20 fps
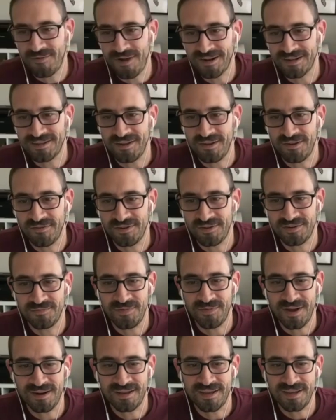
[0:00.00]
Practice Elevation
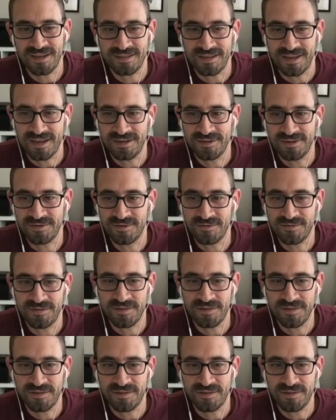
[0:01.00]
Podcast. Andrew,